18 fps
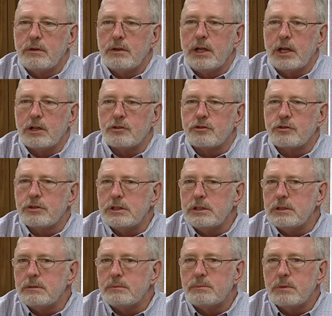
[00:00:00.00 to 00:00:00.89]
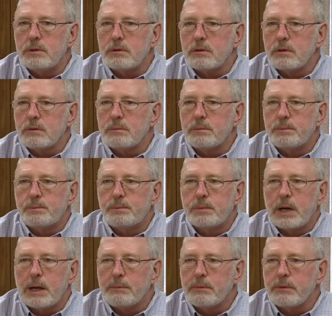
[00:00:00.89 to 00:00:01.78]
has seen
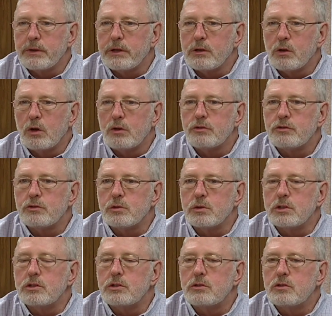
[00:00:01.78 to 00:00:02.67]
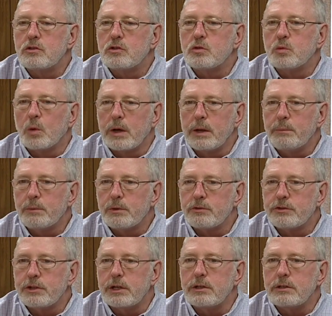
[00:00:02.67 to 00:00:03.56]
probably close to a
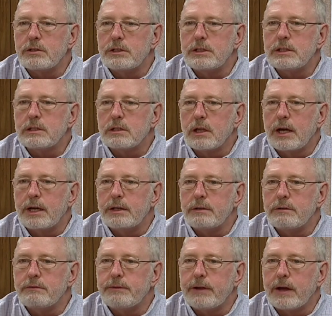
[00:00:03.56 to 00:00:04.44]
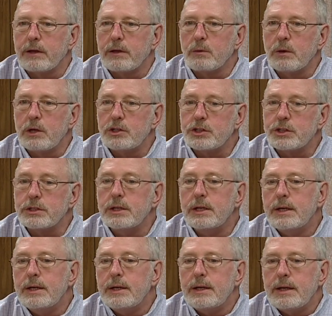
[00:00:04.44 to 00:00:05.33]
20% decline in valuation,
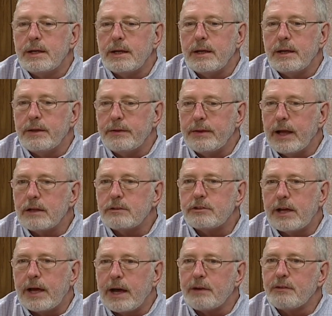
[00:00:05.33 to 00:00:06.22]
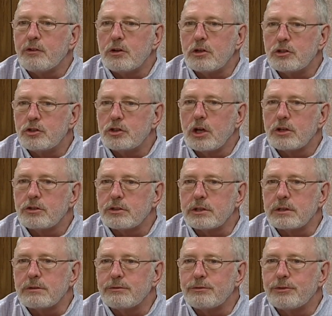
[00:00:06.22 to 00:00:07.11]
and that's after
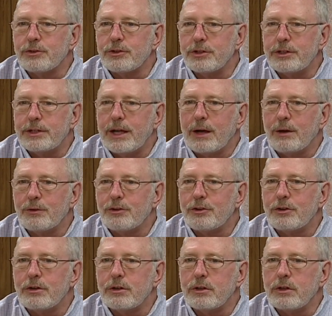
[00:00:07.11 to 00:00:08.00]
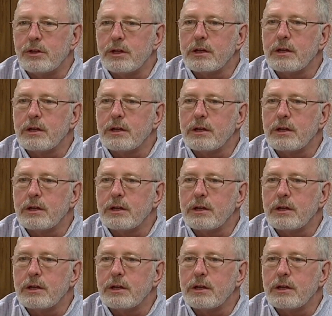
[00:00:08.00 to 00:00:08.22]
adjusting for the downturn in the